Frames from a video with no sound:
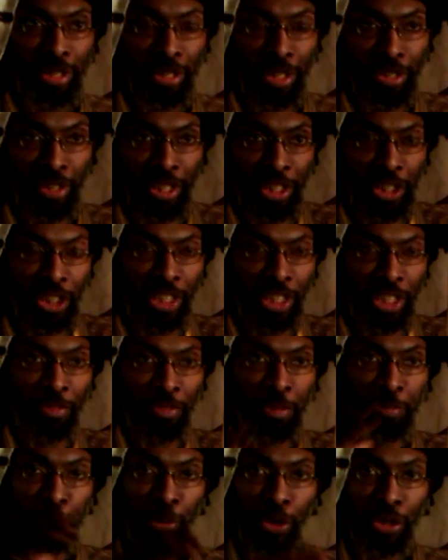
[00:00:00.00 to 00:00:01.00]
these
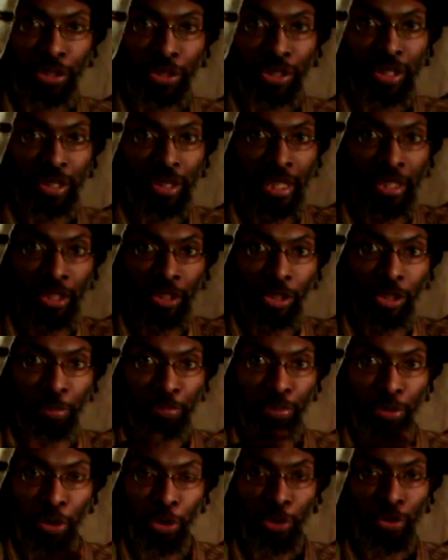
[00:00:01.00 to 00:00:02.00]
different books into a
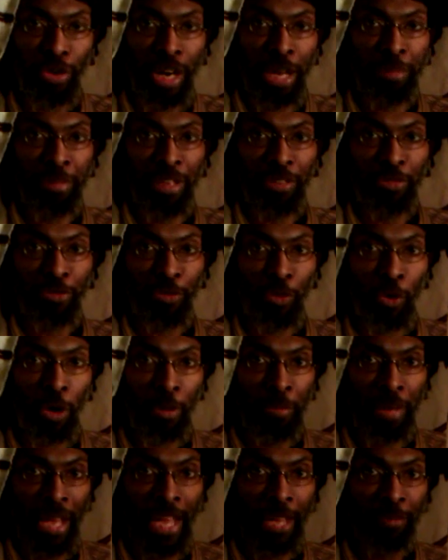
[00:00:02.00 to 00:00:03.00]
programming
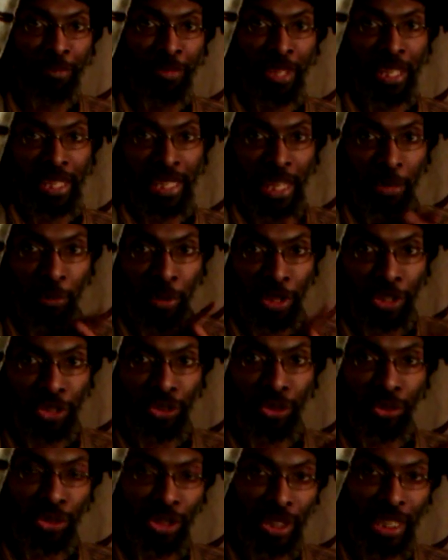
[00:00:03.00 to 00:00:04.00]
format that once
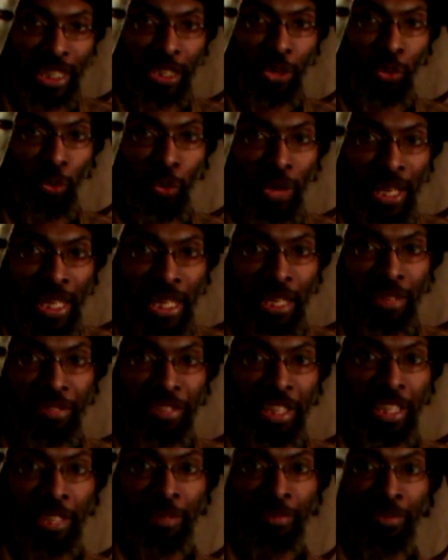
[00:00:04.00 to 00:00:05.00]
you just get the wing of
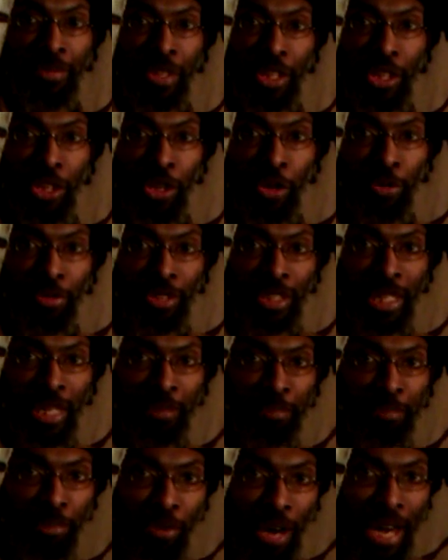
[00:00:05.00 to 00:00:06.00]
it, you
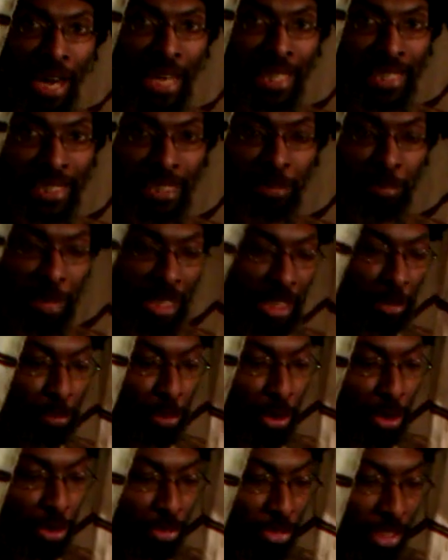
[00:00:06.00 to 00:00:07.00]
understand, practice makes
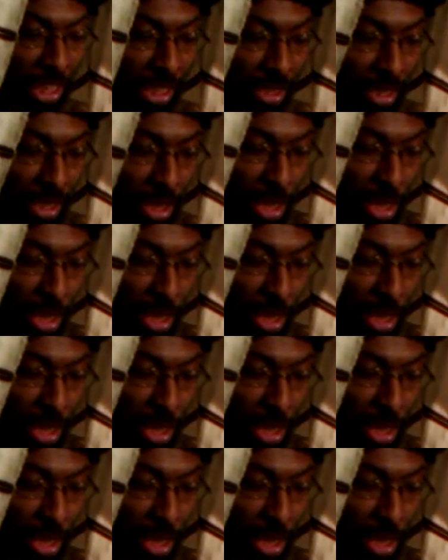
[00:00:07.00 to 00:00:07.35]
perfect.